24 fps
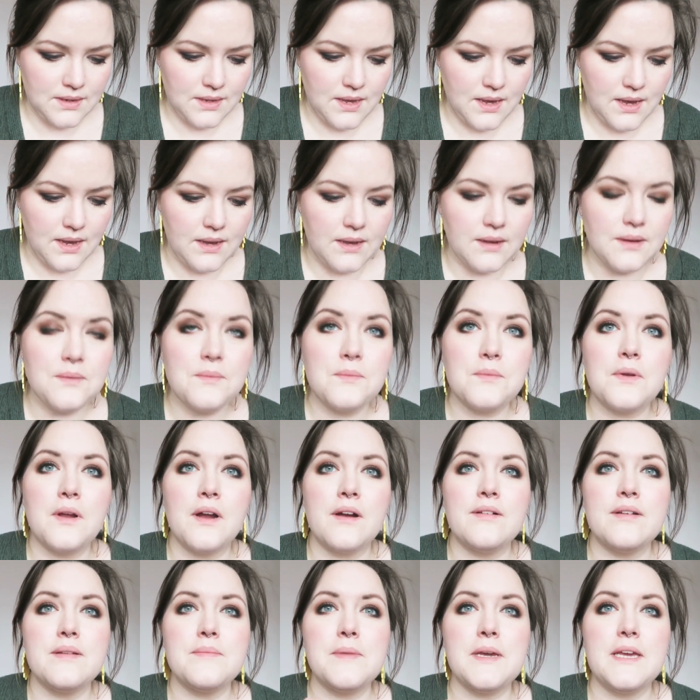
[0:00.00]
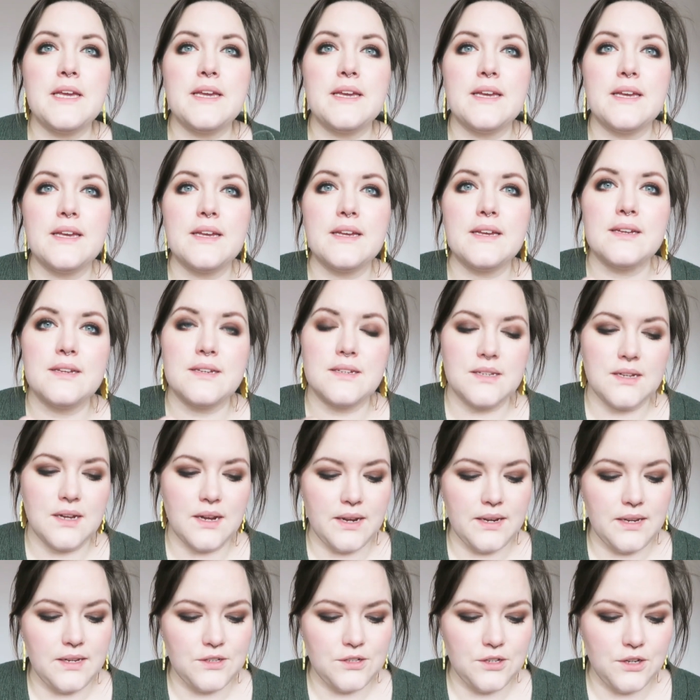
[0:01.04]
yeah, currently making
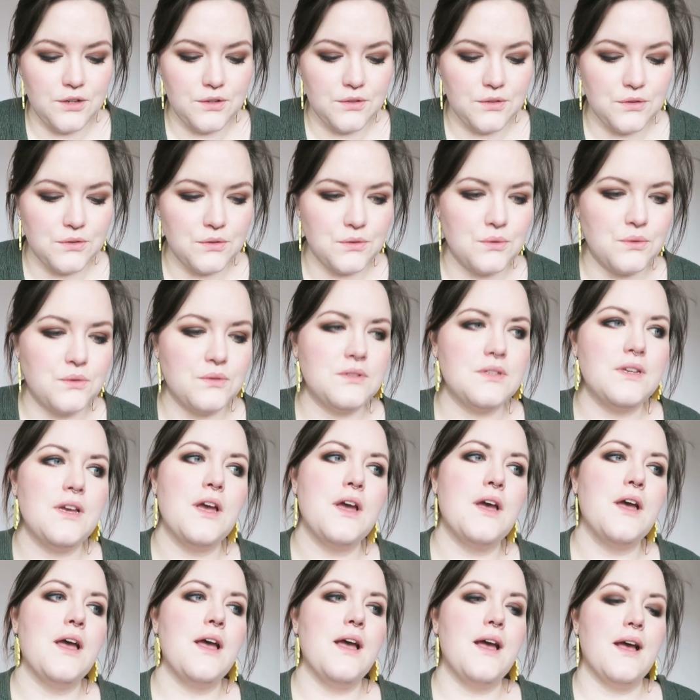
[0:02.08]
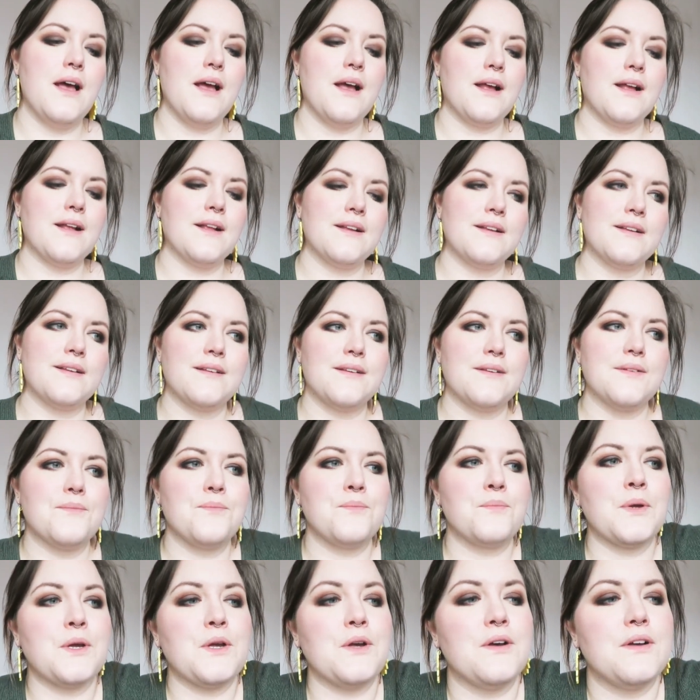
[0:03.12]
tiny toadstools
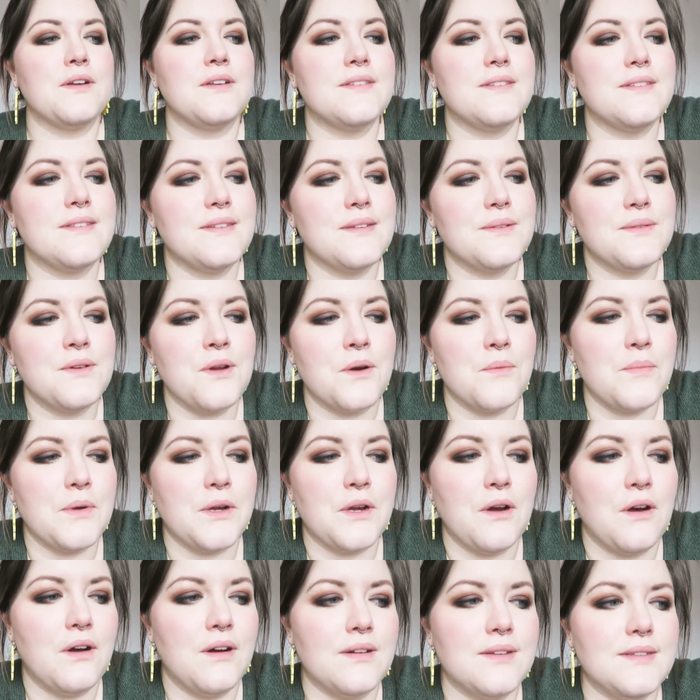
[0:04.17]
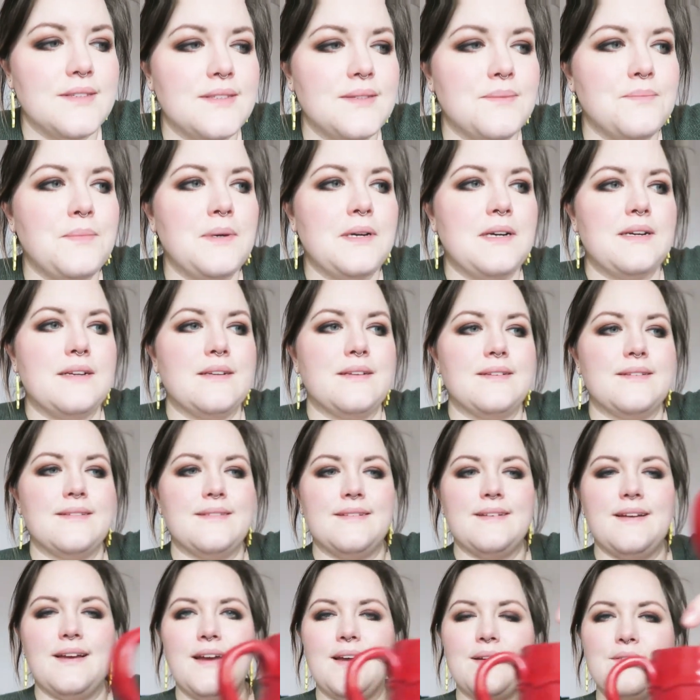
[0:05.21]
because, not because, but
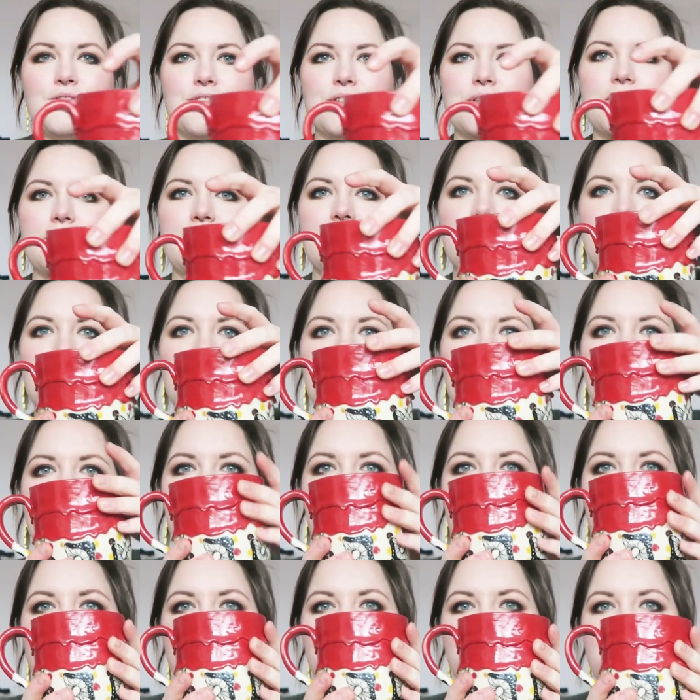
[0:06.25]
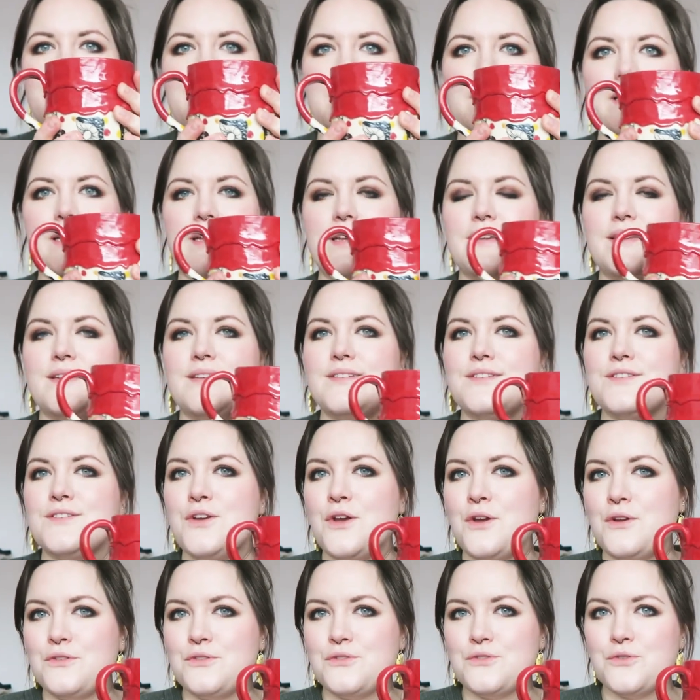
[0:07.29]
I'm drinking out of my
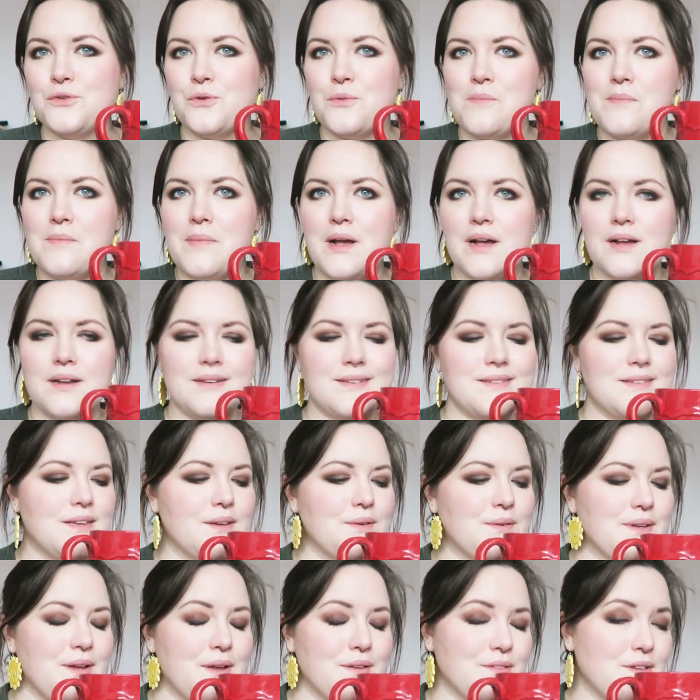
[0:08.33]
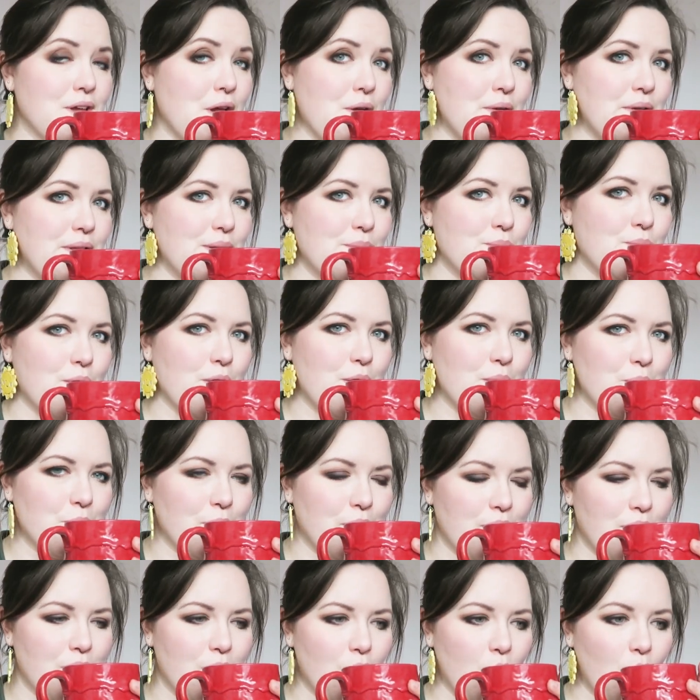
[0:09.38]
toadstool mug, so it's only
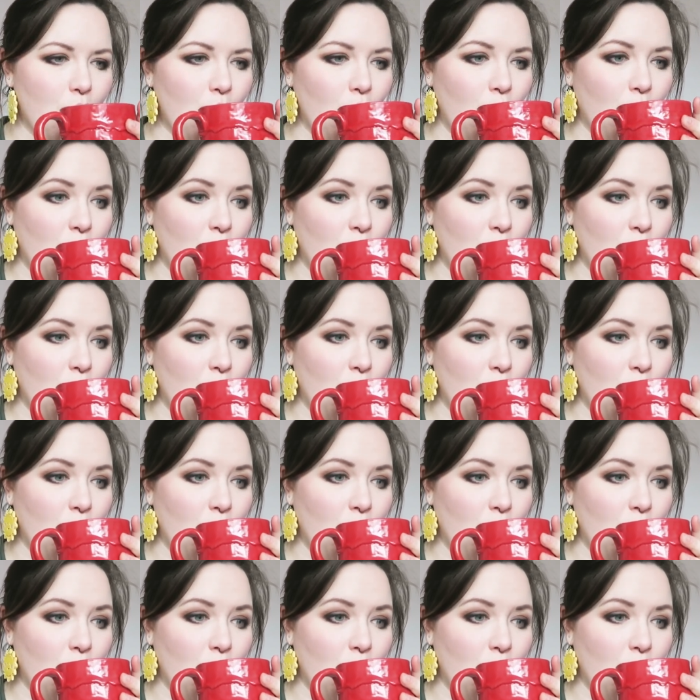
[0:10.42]
appropriate.